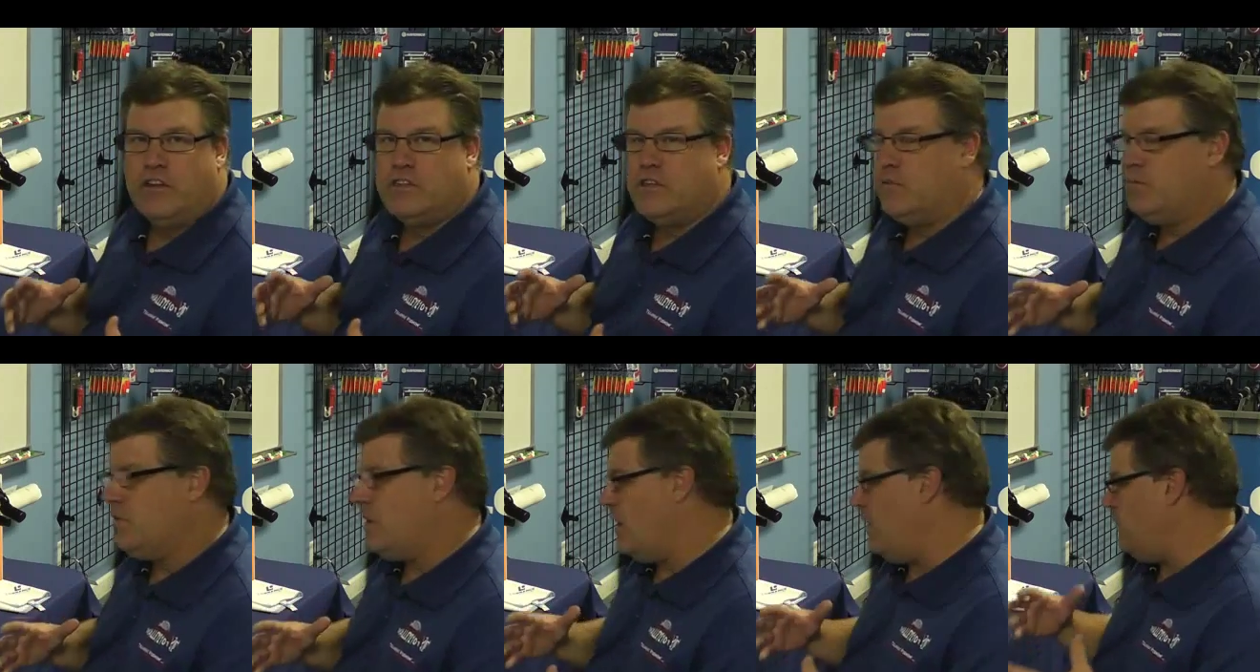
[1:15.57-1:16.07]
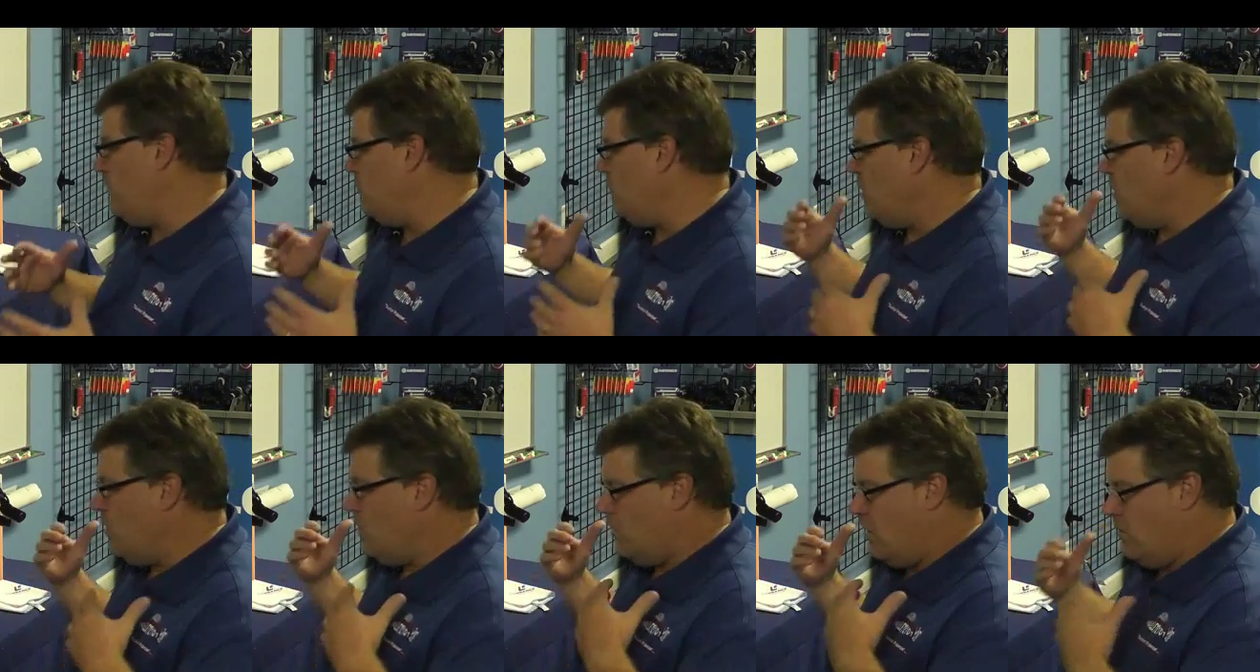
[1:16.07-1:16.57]
And sometimes
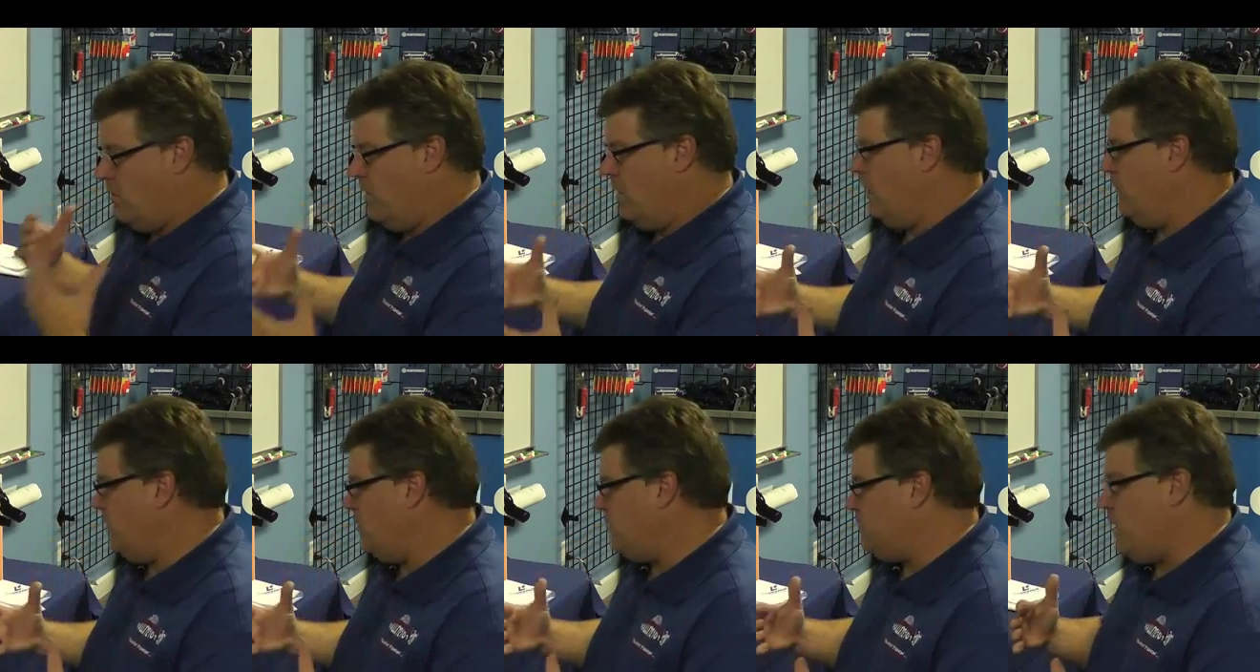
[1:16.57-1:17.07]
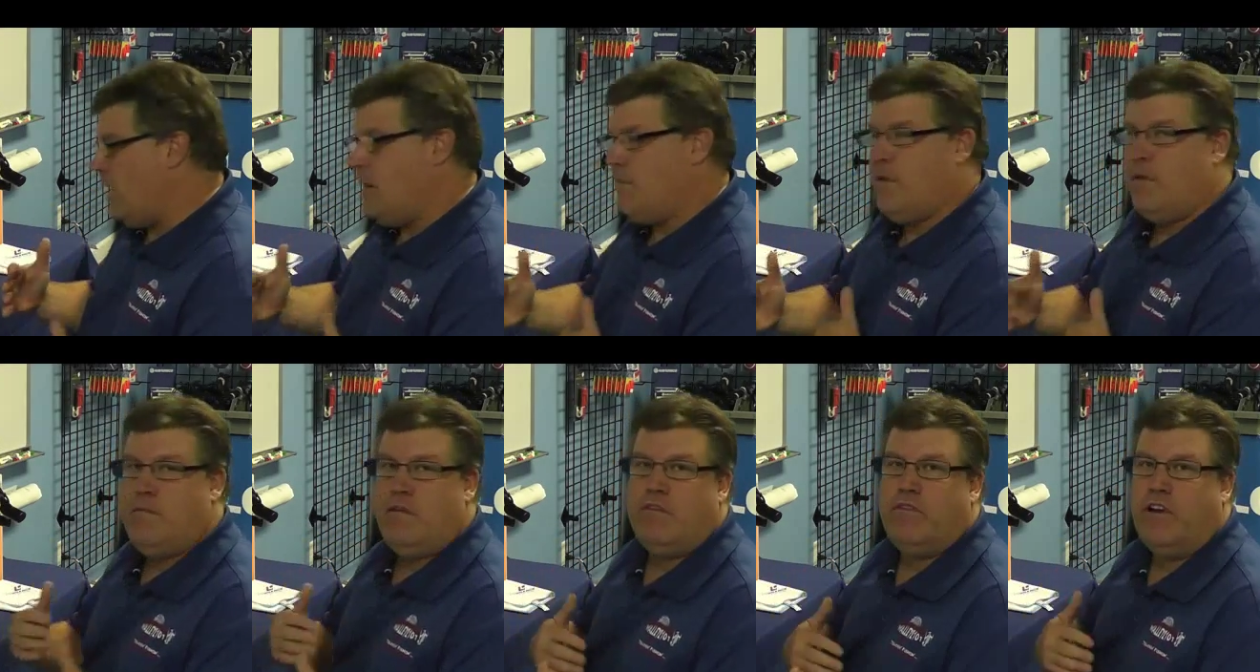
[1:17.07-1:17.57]
when I'm in a different
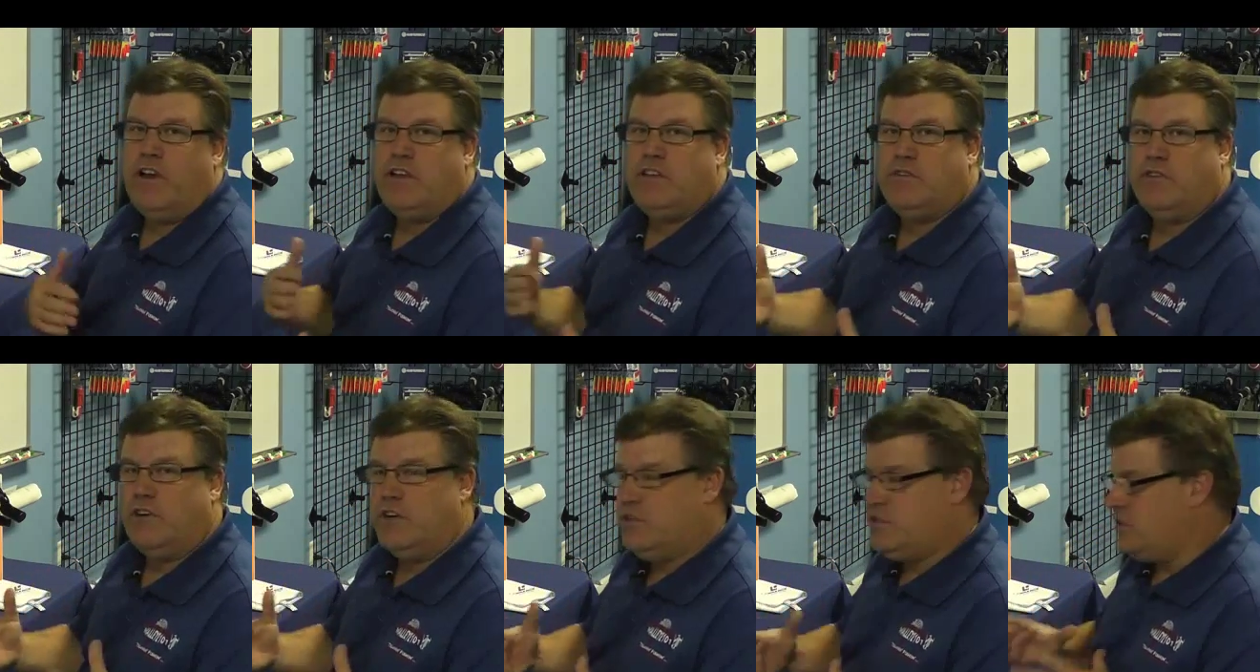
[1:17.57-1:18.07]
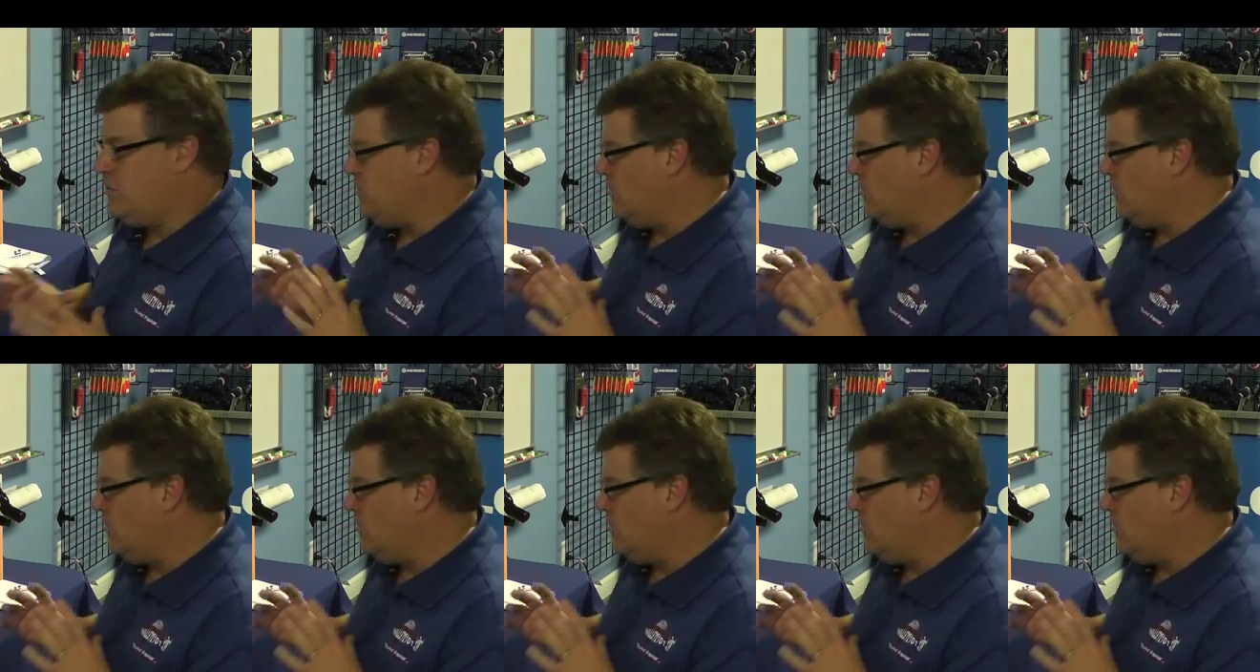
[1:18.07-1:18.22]
spot, maybe vice versa.